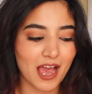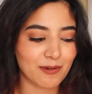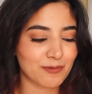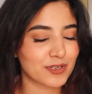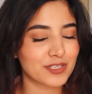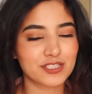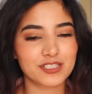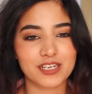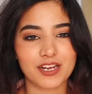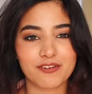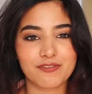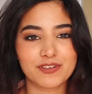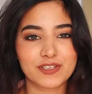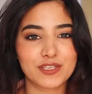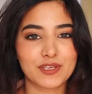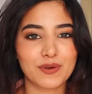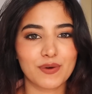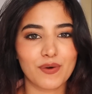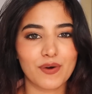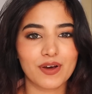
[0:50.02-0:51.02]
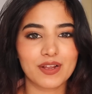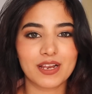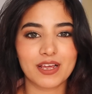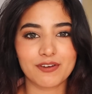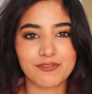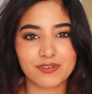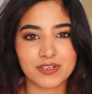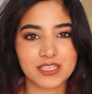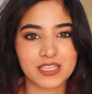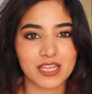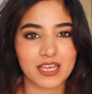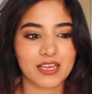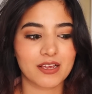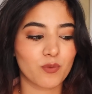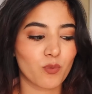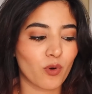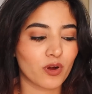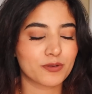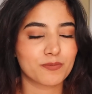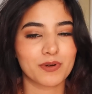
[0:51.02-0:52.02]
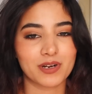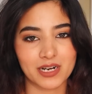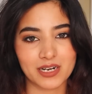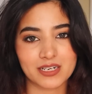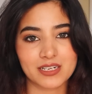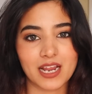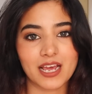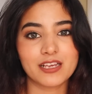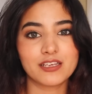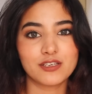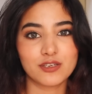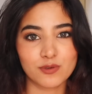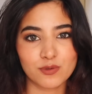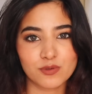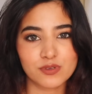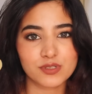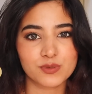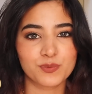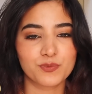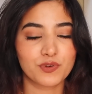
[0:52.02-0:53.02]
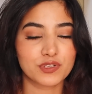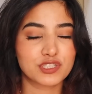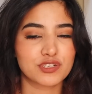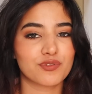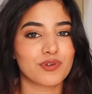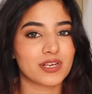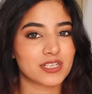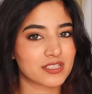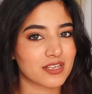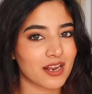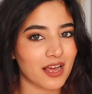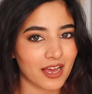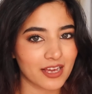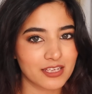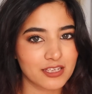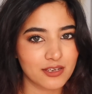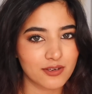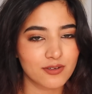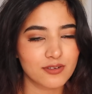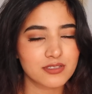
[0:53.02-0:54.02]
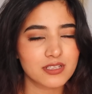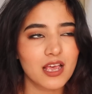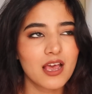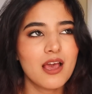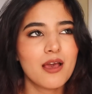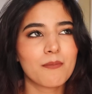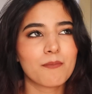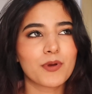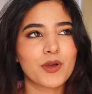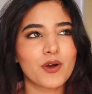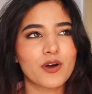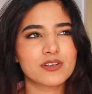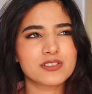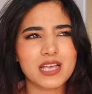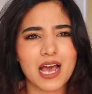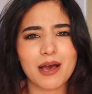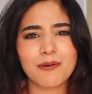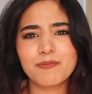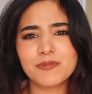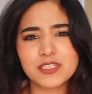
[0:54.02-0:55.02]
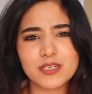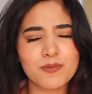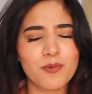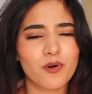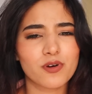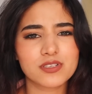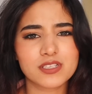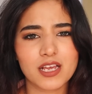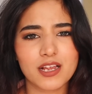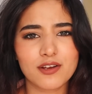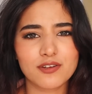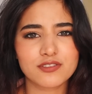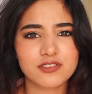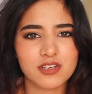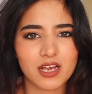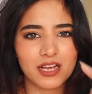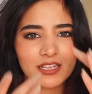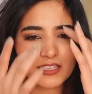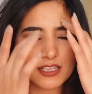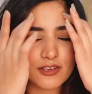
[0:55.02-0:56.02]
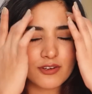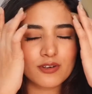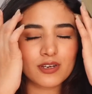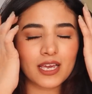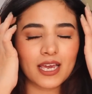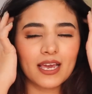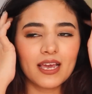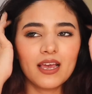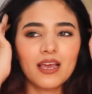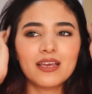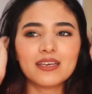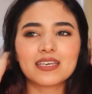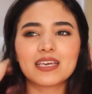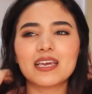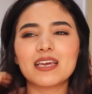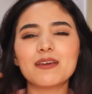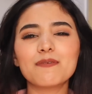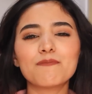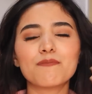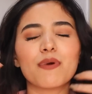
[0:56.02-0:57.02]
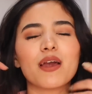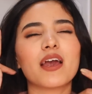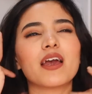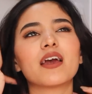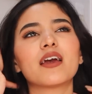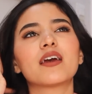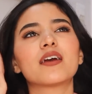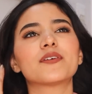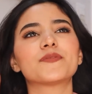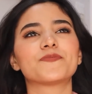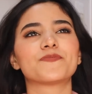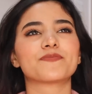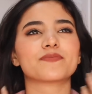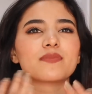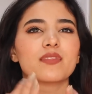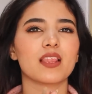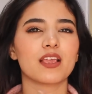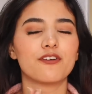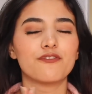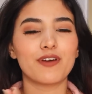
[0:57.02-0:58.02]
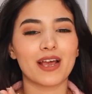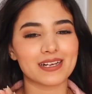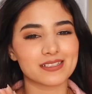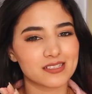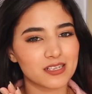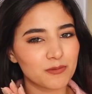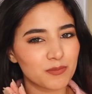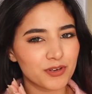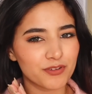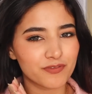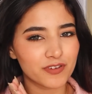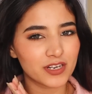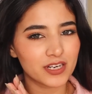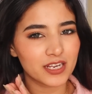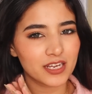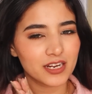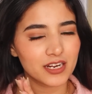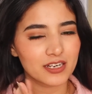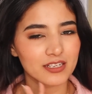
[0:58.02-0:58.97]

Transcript: I'm going to share with you all everything, what product I use, which razor I use, because aap mein se bahut saare log jante hoge ki main waxing prefer nahi